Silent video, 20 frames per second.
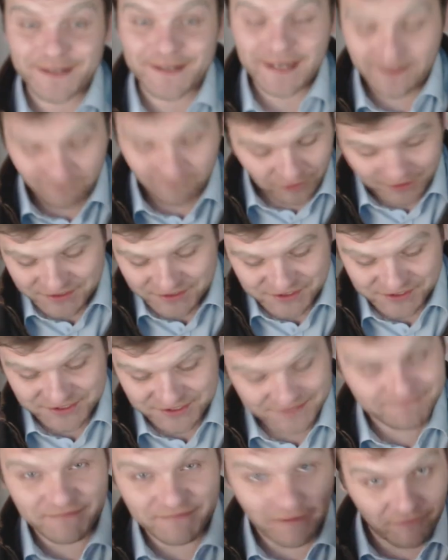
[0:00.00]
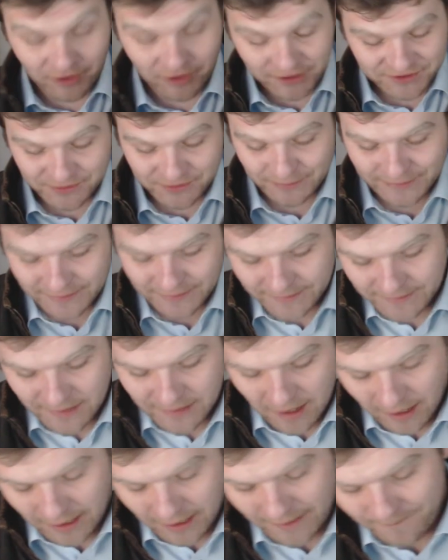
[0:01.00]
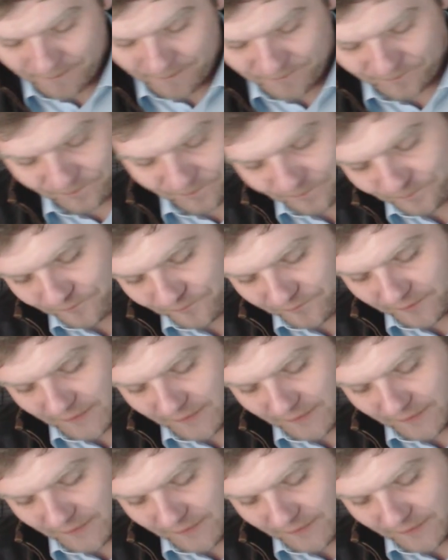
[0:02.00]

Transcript: do it, and I've got to just, I've got to do it. Um,